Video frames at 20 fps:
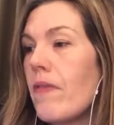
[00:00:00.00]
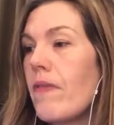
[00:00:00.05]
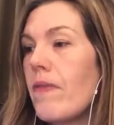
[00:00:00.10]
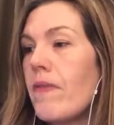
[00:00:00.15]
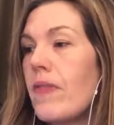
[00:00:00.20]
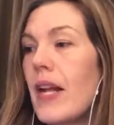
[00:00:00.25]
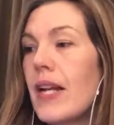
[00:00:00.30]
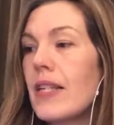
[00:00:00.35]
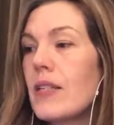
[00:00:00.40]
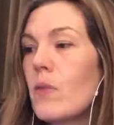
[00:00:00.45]

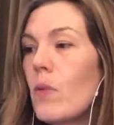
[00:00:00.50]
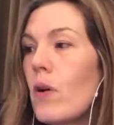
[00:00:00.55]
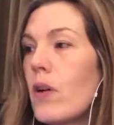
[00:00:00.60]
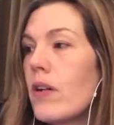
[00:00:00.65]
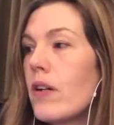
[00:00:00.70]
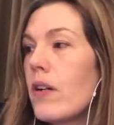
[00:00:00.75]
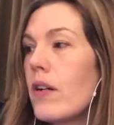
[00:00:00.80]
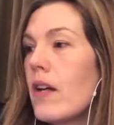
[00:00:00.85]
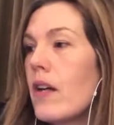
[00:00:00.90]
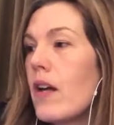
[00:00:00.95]
Next
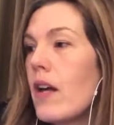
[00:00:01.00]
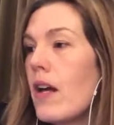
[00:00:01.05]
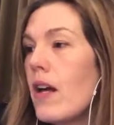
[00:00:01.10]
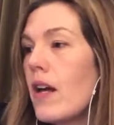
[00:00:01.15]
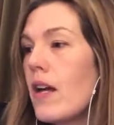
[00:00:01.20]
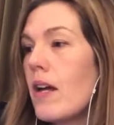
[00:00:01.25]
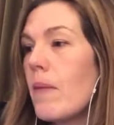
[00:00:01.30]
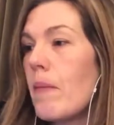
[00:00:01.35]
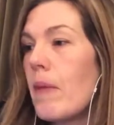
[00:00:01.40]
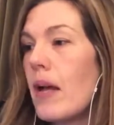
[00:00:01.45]
one,
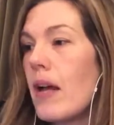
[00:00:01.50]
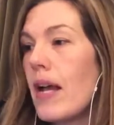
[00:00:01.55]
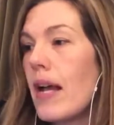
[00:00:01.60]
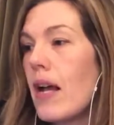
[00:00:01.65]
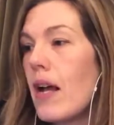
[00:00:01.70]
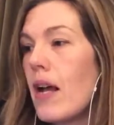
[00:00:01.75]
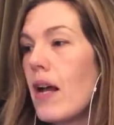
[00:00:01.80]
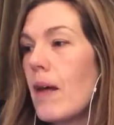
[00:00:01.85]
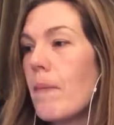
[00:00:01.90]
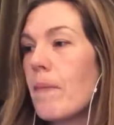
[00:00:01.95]

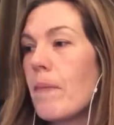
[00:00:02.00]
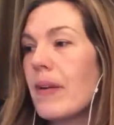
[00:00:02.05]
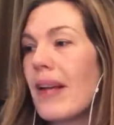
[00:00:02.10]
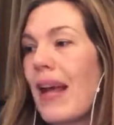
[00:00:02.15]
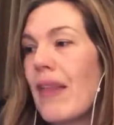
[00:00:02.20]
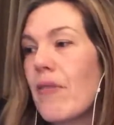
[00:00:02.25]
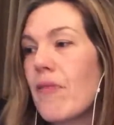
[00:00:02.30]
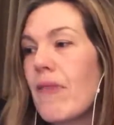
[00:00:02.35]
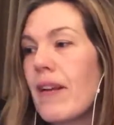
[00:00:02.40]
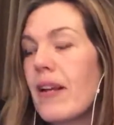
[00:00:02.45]

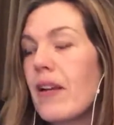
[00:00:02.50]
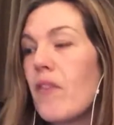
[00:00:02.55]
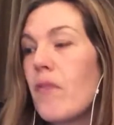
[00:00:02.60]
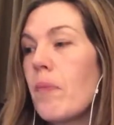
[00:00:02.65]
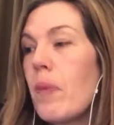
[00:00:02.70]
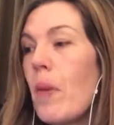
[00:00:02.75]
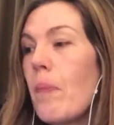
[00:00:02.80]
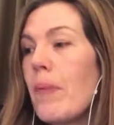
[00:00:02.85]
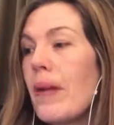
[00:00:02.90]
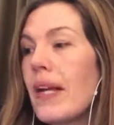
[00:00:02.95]
gathering of
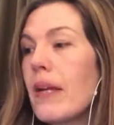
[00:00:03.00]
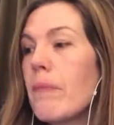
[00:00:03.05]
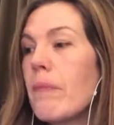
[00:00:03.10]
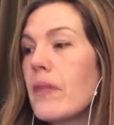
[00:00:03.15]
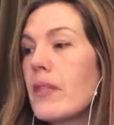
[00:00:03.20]
public